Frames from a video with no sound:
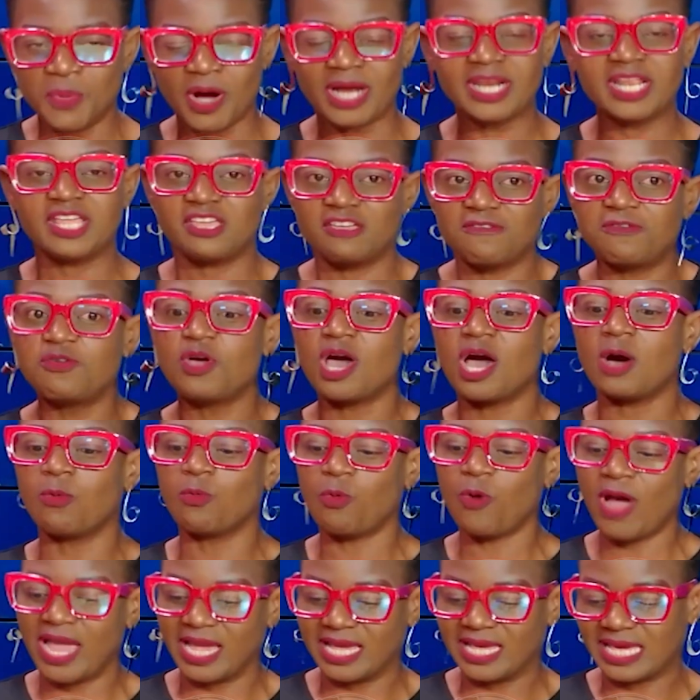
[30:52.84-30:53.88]
But if you are
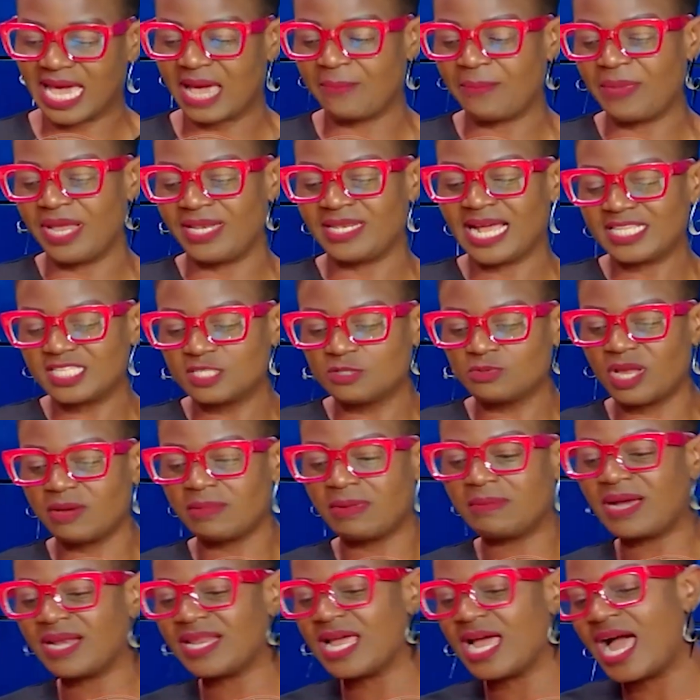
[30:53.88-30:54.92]
awake, I mean, that's when you
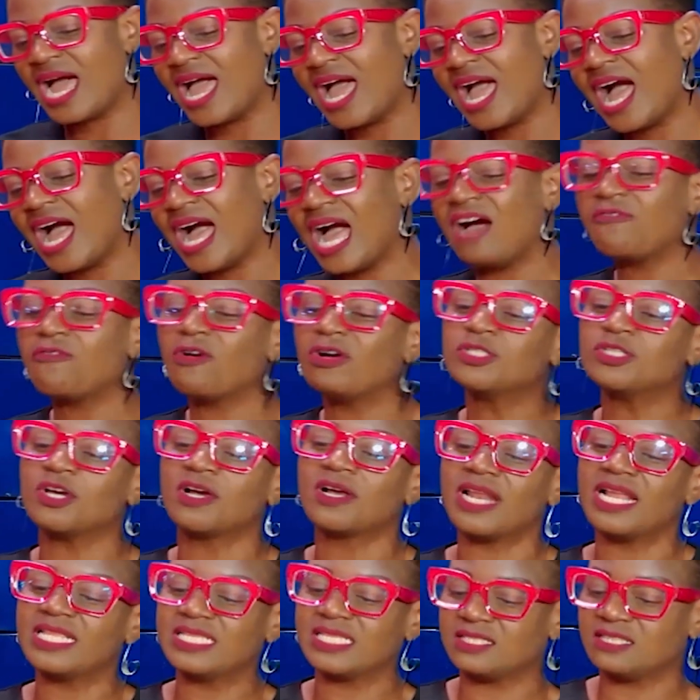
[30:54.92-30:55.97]
remember that I have one
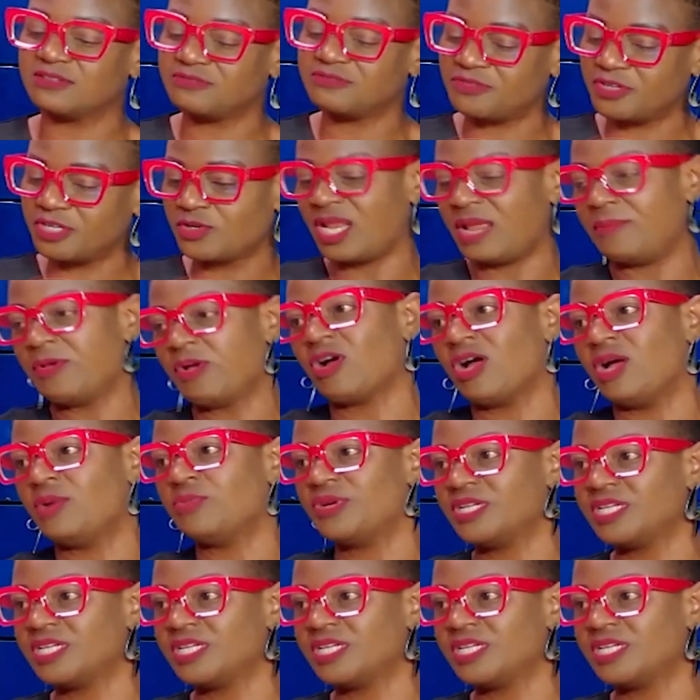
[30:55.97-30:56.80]
chocolate in the fridge. Let me go and bring it.